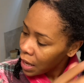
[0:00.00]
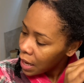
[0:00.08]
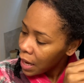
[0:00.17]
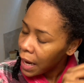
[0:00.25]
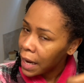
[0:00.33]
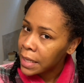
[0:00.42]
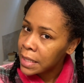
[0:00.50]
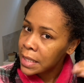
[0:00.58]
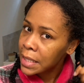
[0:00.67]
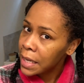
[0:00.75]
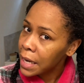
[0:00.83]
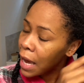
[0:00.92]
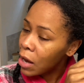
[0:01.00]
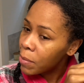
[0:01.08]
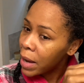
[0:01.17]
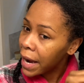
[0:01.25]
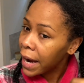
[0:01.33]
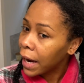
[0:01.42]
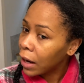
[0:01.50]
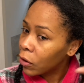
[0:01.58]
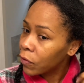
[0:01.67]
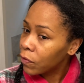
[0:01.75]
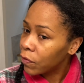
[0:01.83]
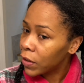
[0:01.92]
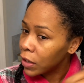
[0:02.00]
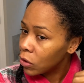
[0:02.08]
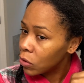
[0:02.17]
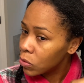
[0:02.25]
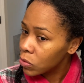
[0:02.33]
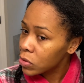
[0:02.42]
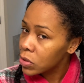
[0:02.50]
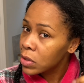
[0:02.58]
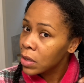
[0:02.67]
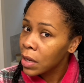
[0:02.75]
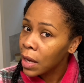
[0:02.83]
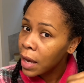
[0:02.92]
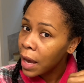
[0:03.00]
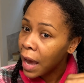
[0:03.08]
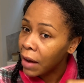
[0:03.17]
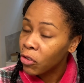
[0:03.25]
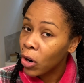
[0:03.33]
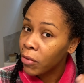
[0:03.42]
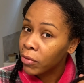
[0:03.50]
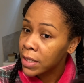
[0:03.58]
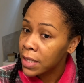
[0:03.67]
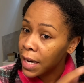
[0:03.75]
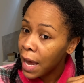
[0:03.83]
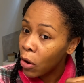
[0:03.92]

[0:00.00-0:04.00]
and see how my hair feels after I rinse it out.